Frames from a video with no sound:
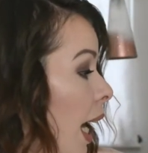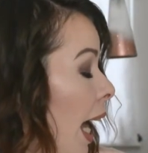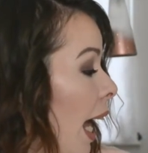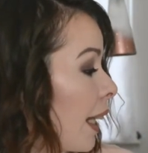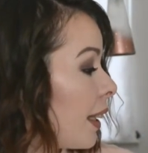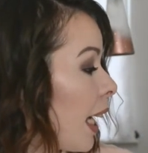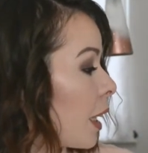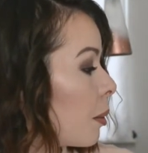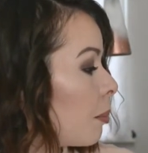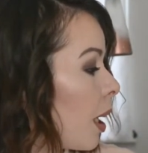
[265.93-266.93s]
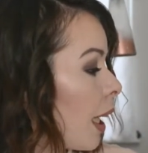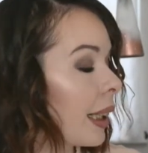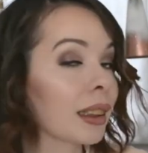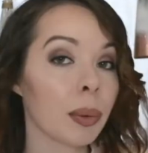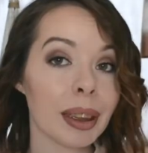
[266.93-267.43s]
And then
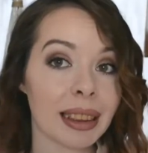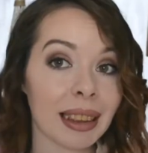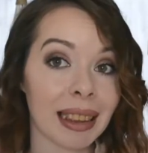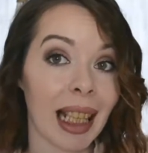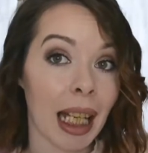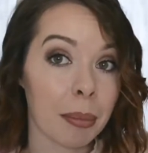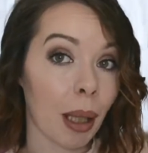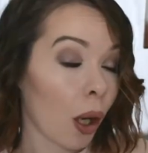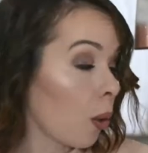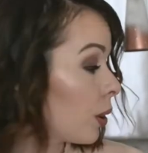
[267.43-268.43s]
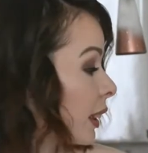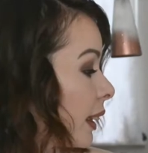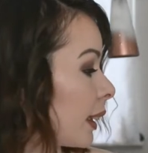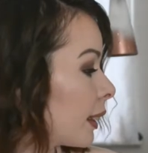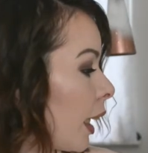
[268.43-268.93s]
my twin sister and my older
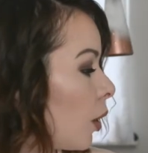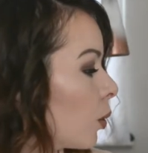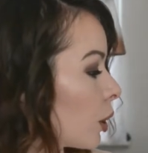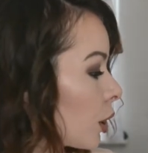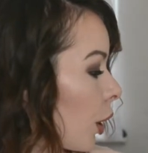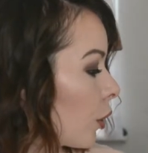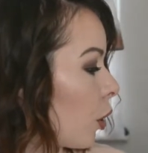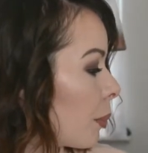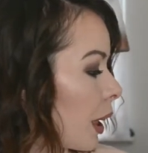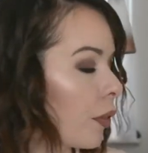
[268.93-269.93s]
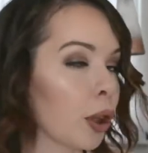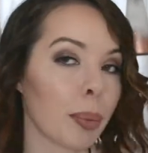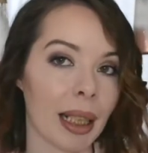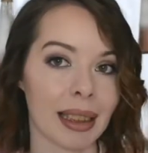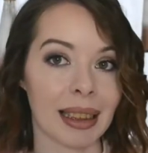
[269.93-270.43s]
sister also got me a few
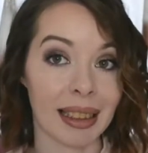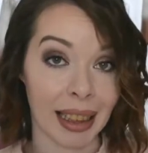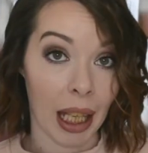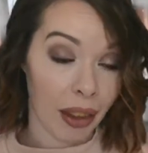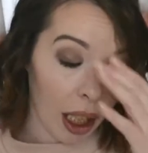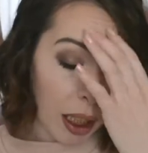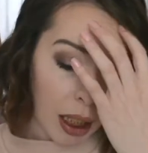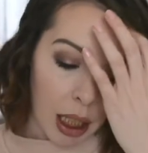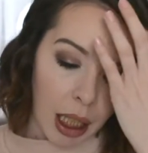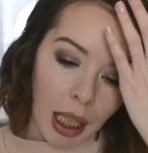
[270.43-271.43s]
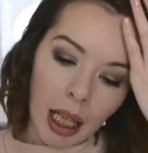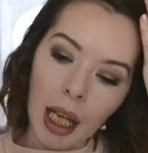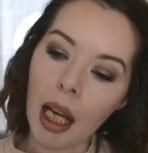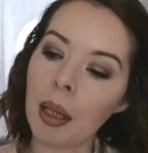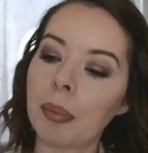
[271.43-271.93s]
presents together.
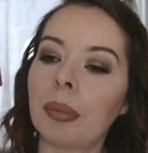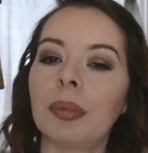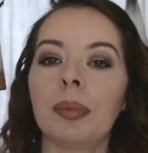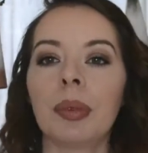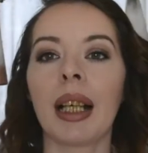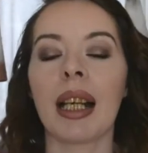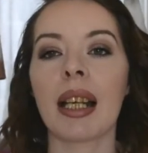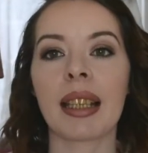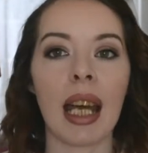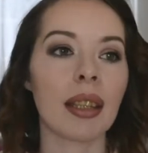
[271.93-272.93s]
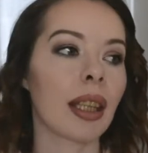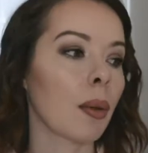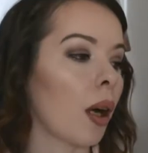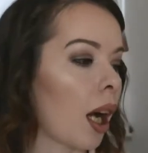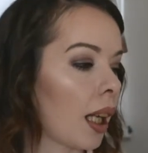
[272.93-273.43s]
Um, again,
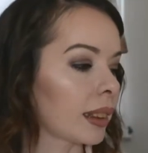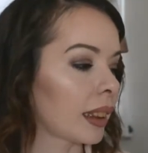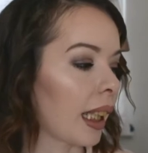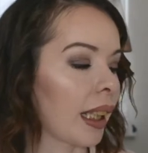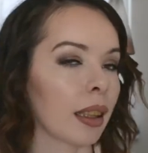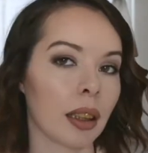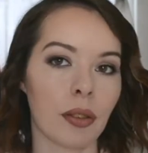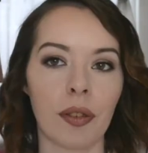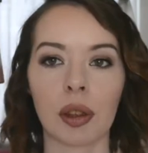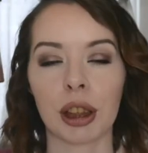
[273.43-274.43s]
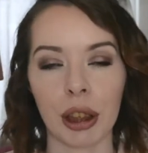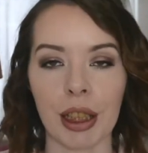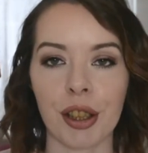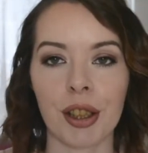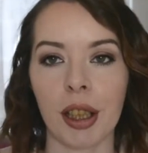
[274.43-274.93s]
they were asking for
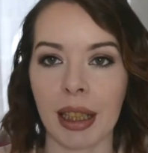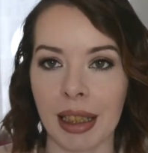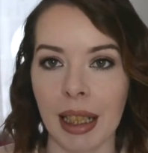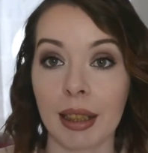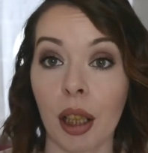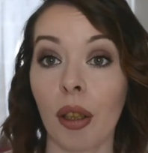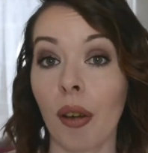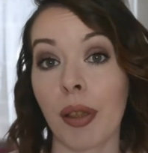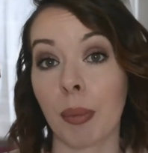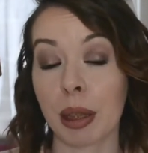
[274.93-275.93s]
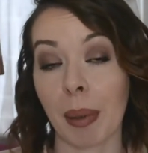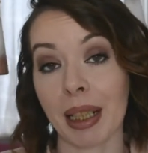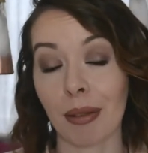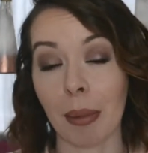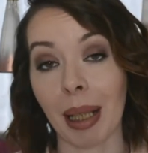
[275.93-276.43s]
suggestions and ideas and a lot of them was
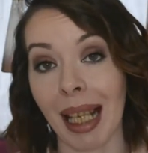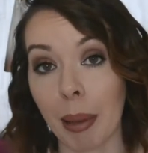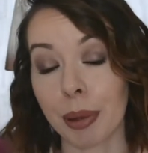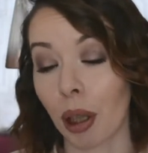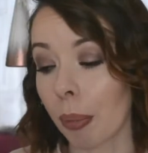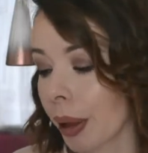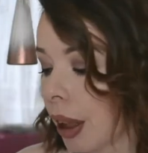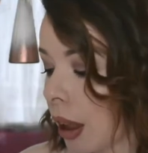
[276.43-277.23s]
based around my laptop.